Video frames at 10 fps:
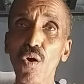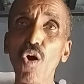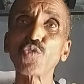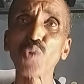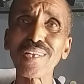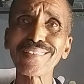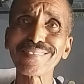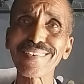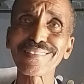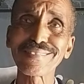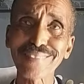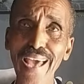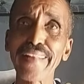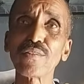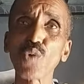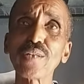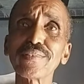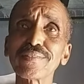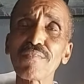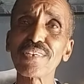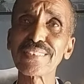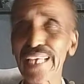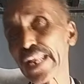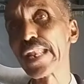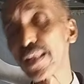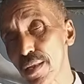on 26-10, 2017,